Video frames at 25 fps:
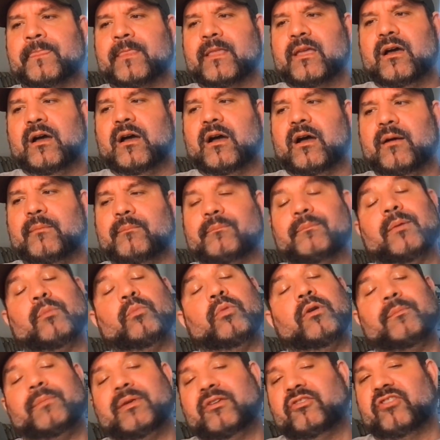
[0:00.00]

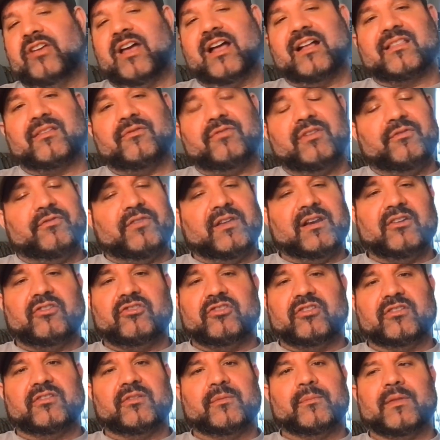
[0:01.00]
Wouldn't be shocked if he
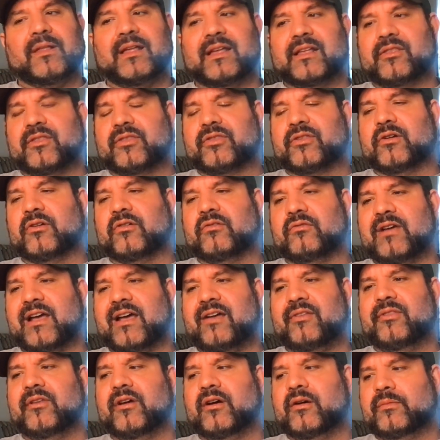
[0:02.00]
finishes him like the third
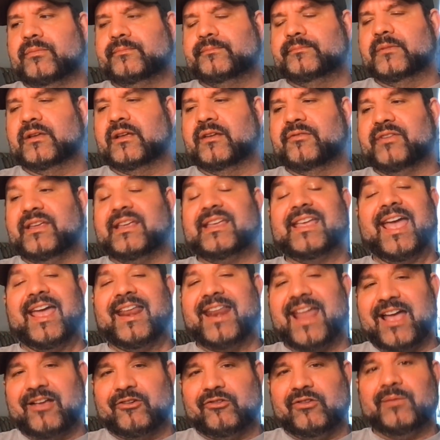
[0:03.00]
round, though, if he can
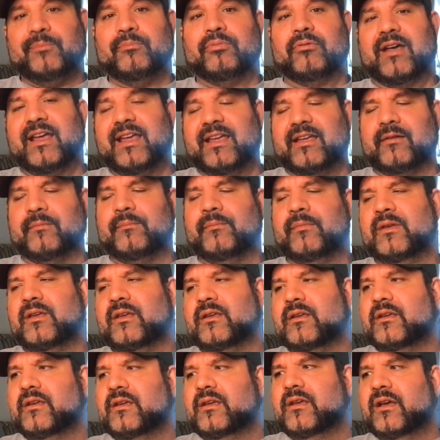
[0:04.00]
actually break him.
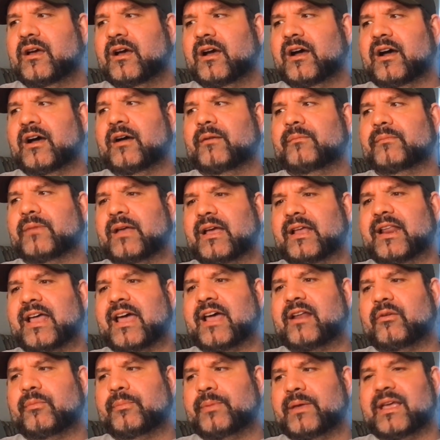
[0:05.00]
And
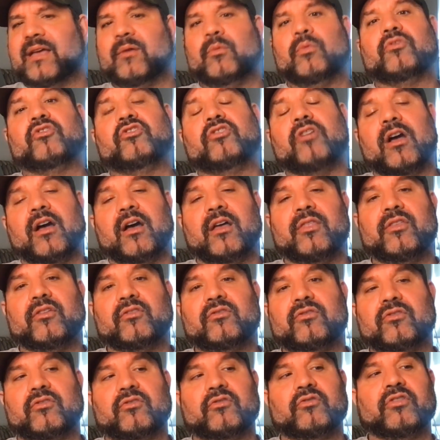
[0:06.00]
that'll be the
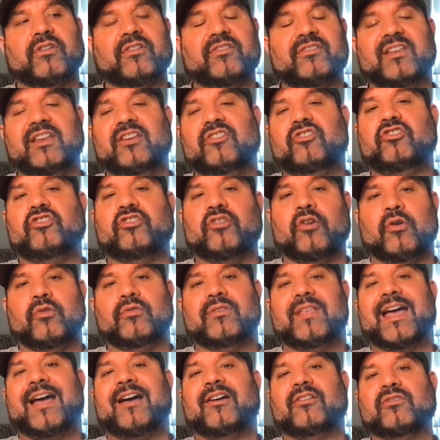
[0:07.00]
Christine
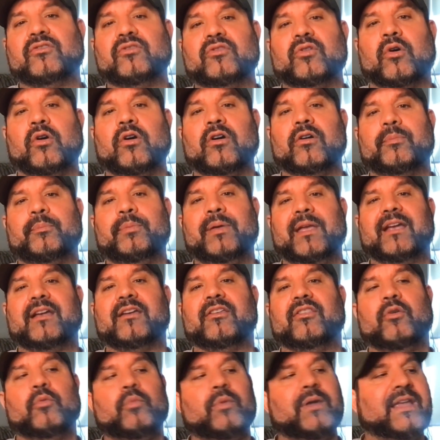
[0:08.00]
Showdown dog pick of
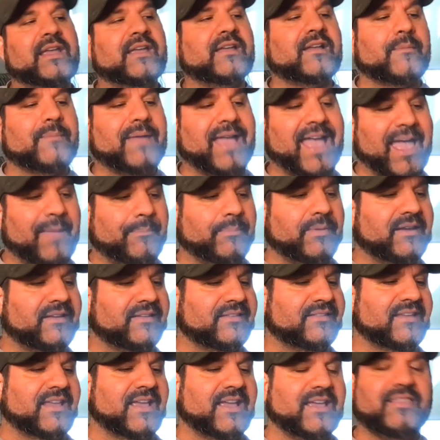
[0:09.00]
the week. I'm happy to
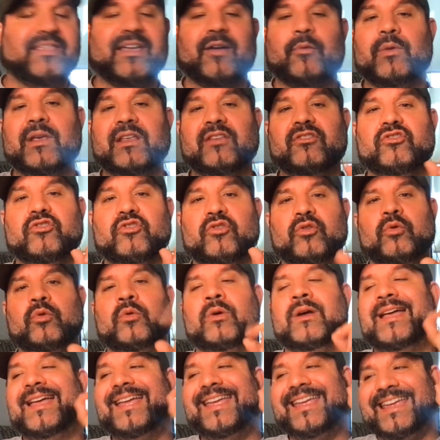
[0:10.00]
say that we do
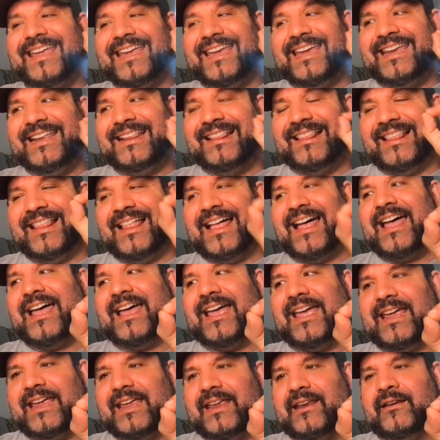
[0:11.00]

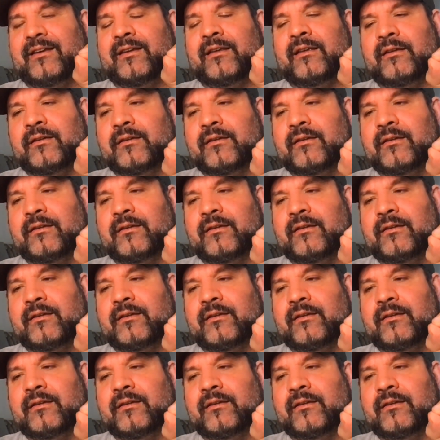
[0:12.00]
align